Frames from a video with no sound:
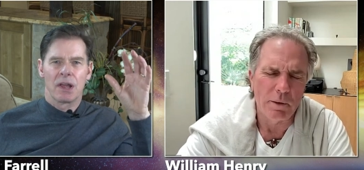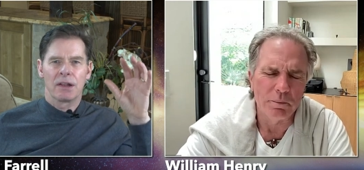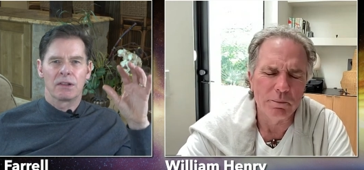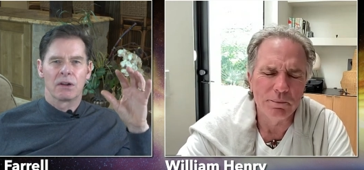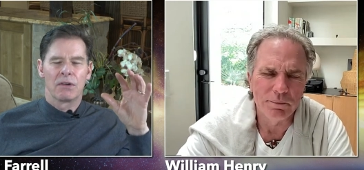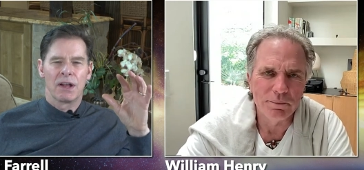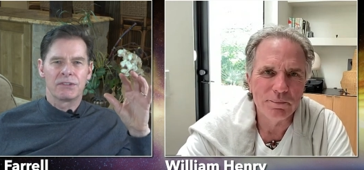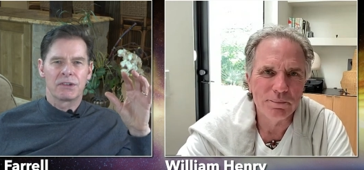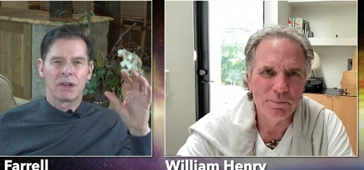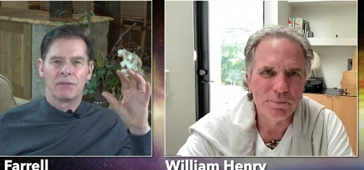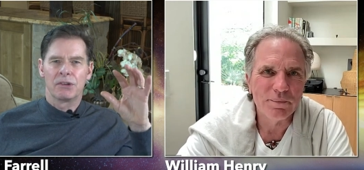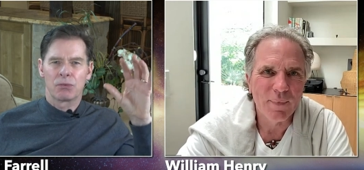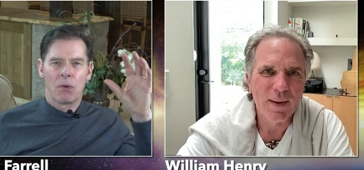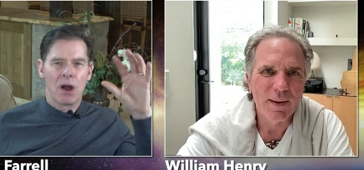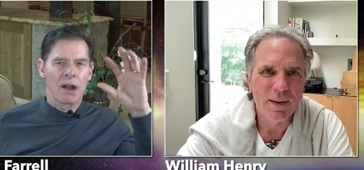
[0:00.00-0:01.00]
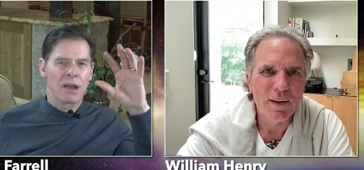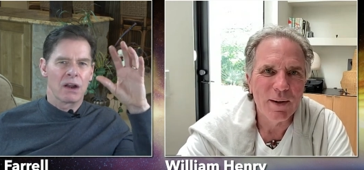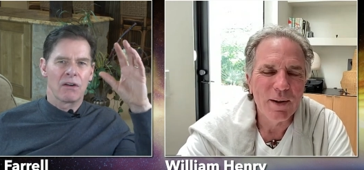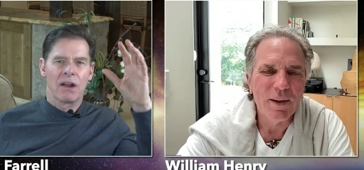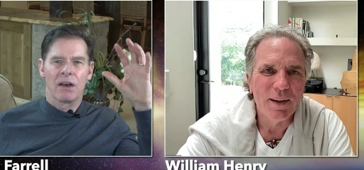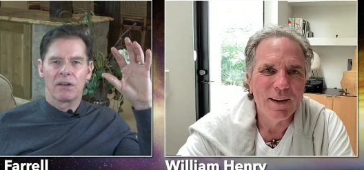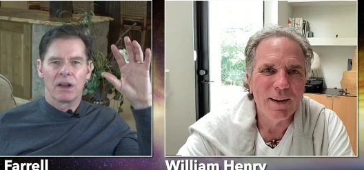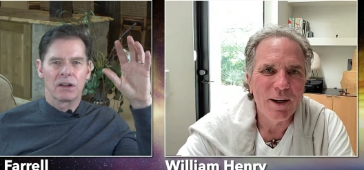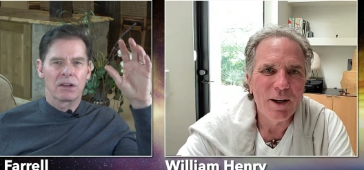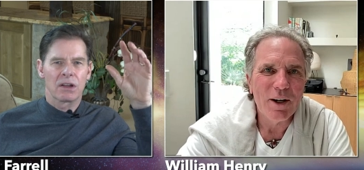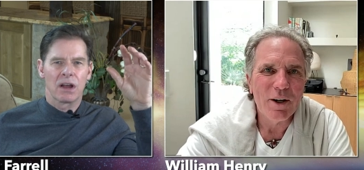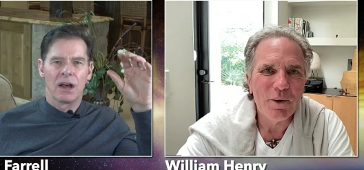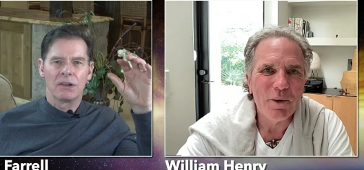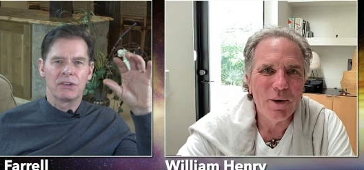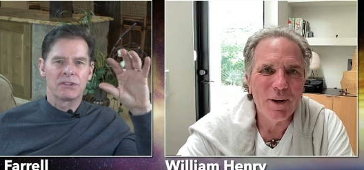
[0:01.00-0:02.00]
Speaker 1: like the rest of us walking around
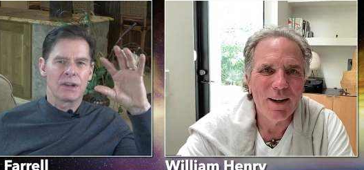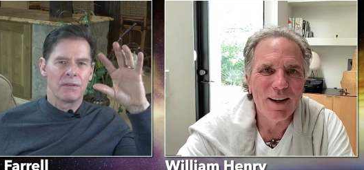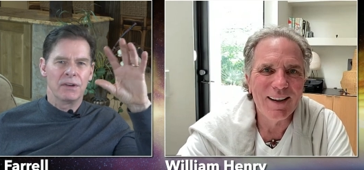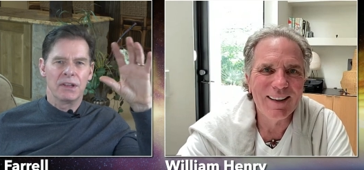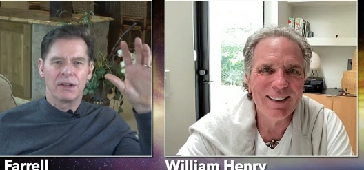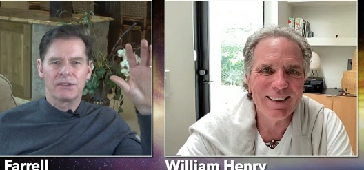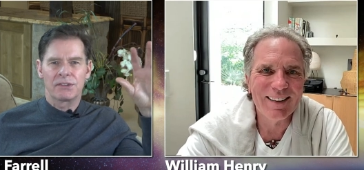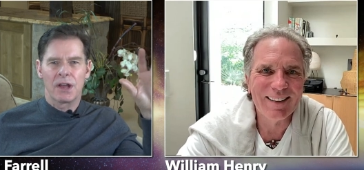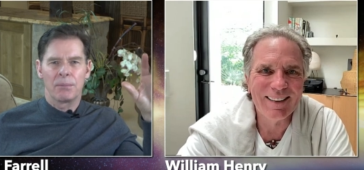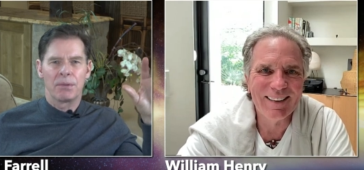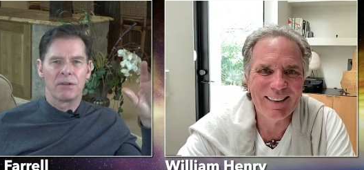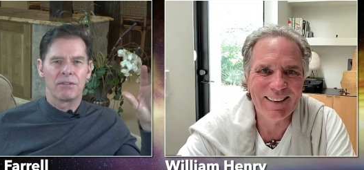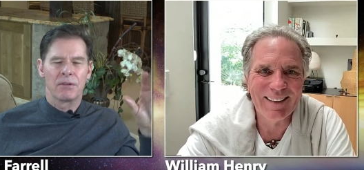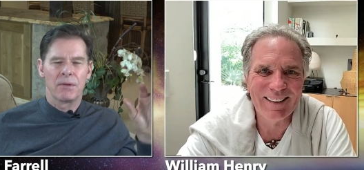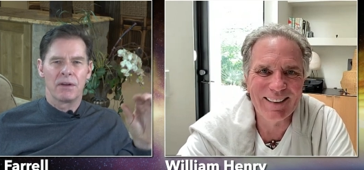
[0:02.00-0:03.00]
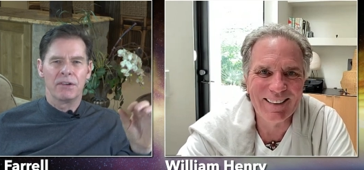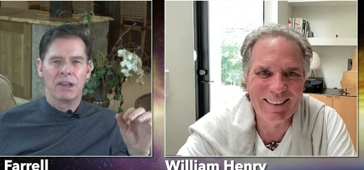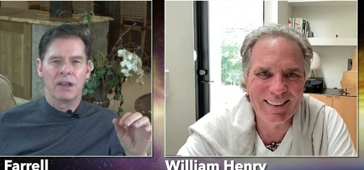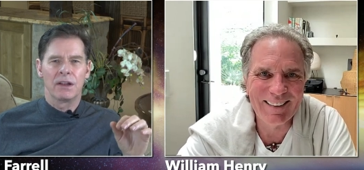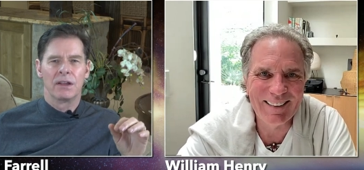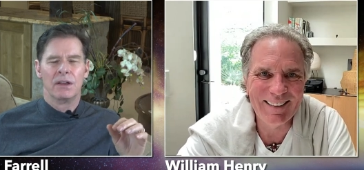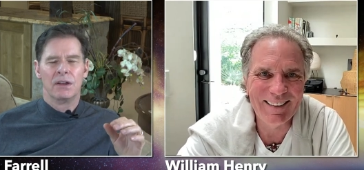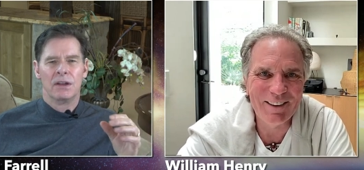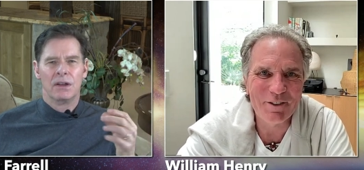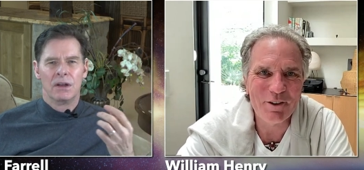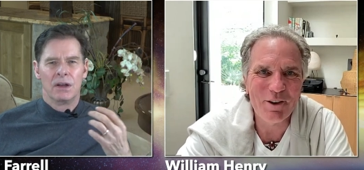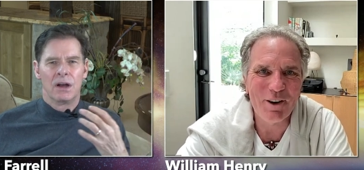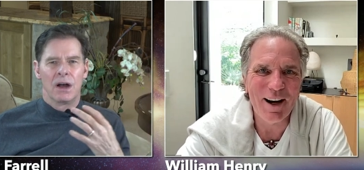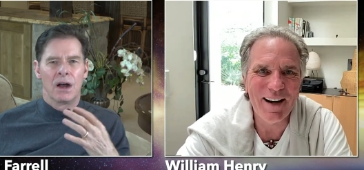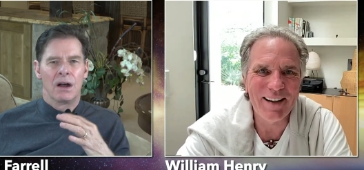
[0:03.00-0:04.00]
unconscious everything separate from everything
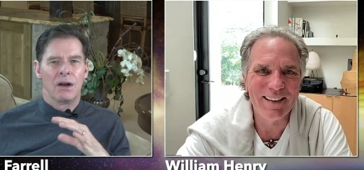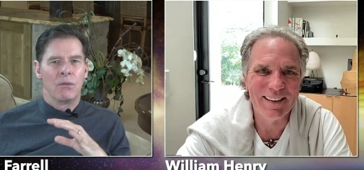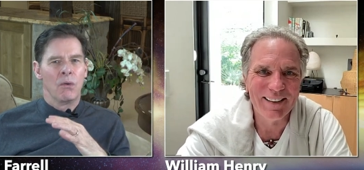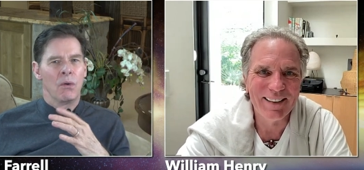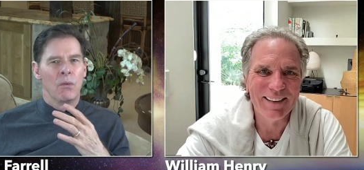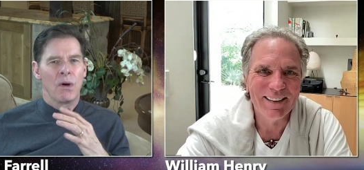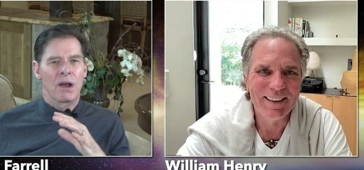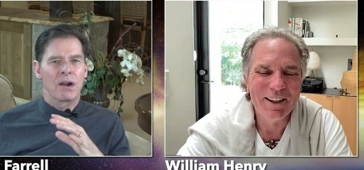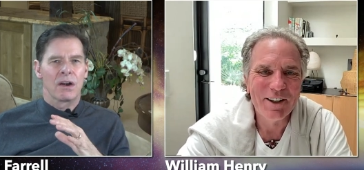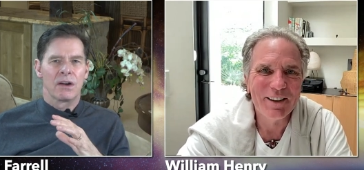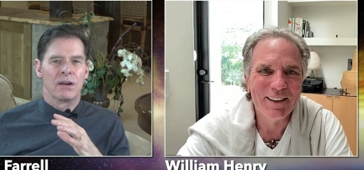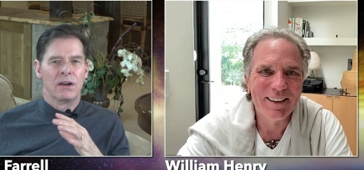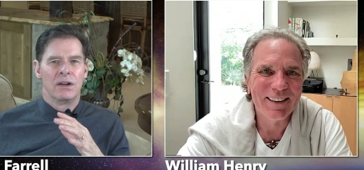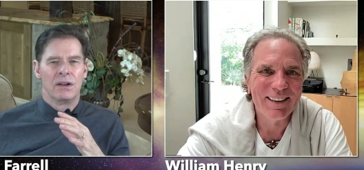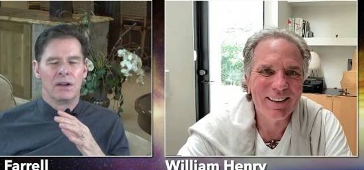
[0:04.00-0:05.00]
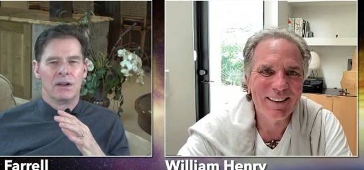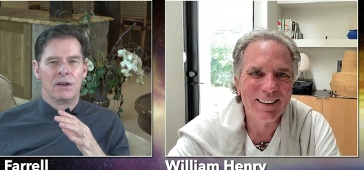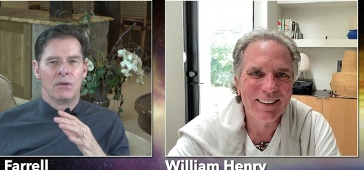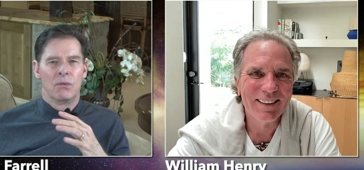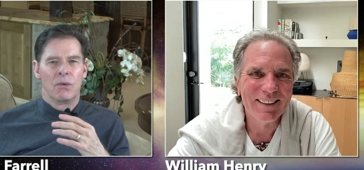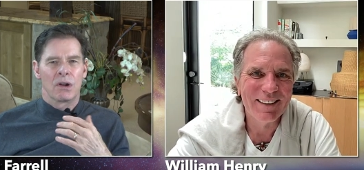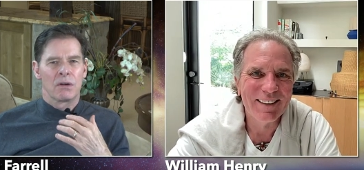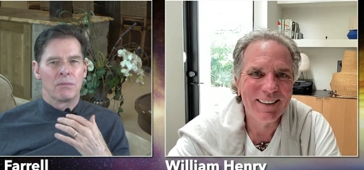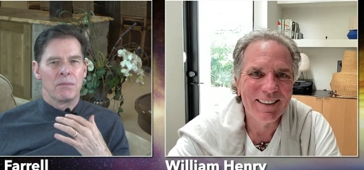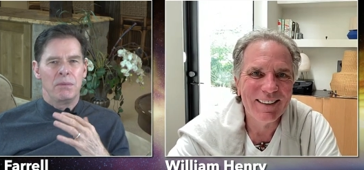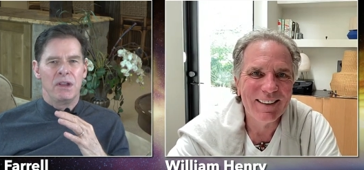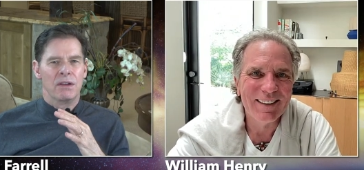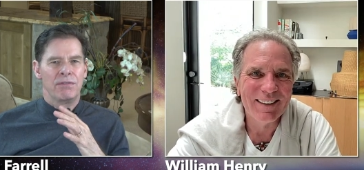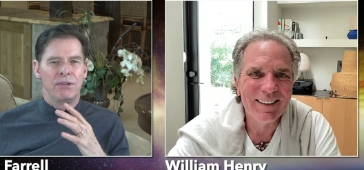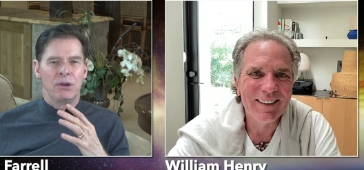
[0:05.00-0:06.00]
uh, what are what are
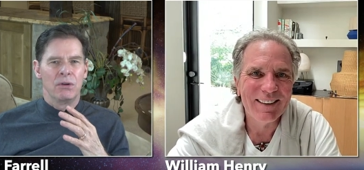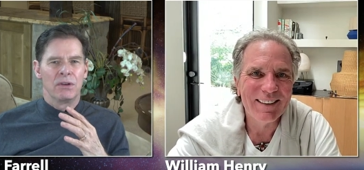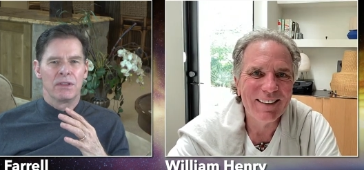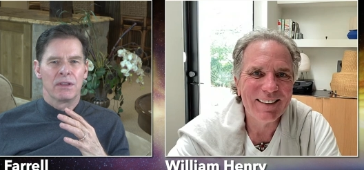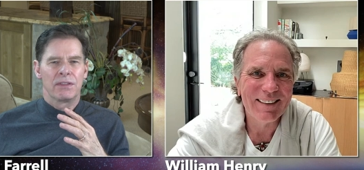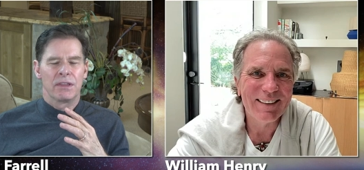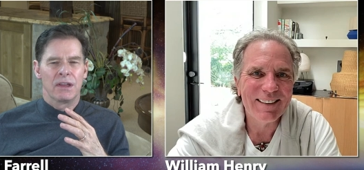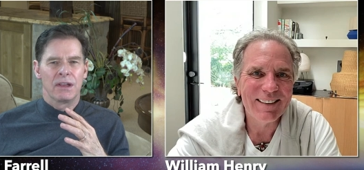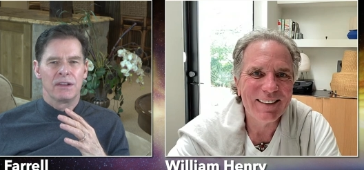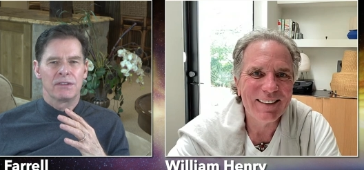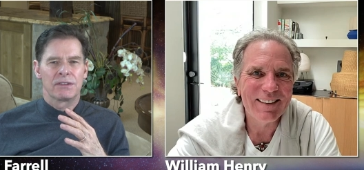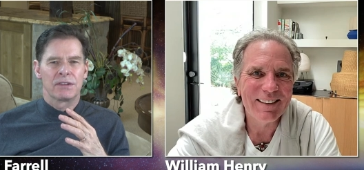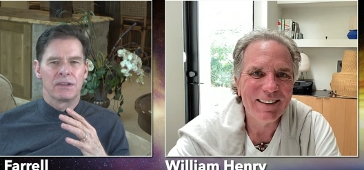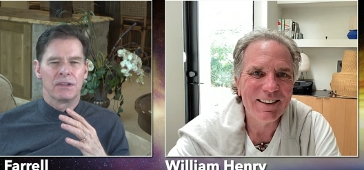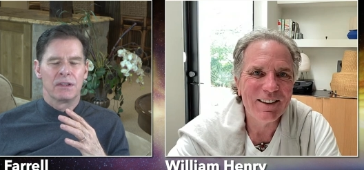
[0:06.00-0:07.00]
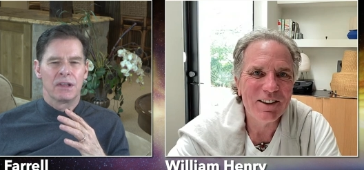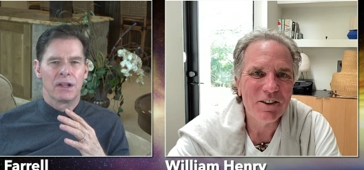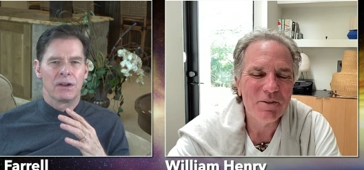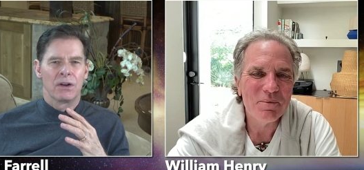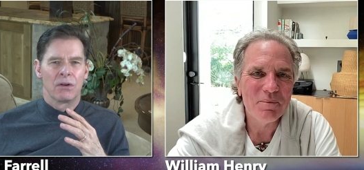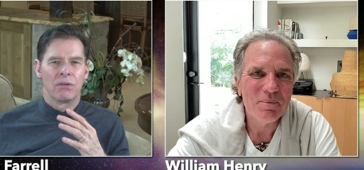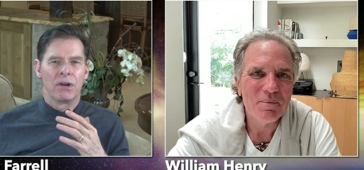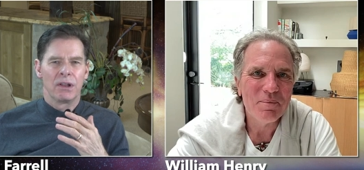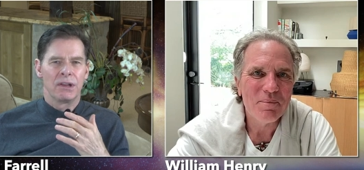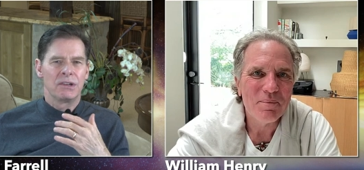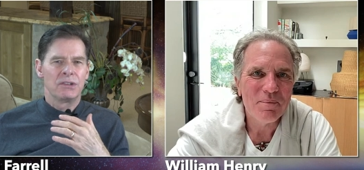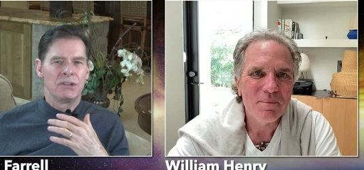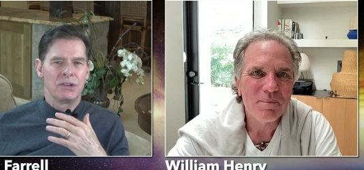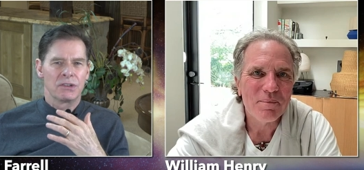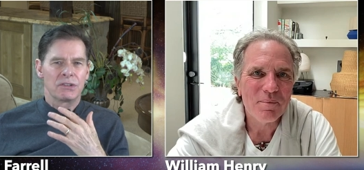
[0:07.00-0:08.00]
maybe a few of the things that are really
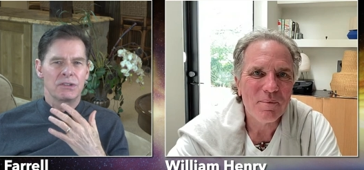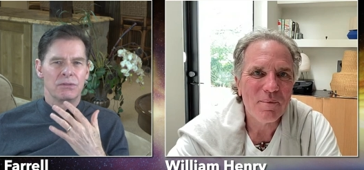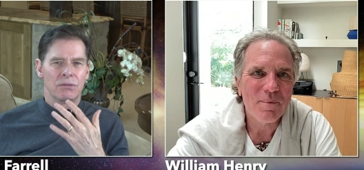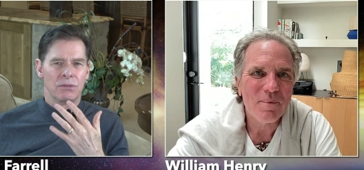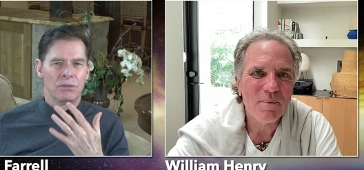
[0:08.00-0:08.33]
just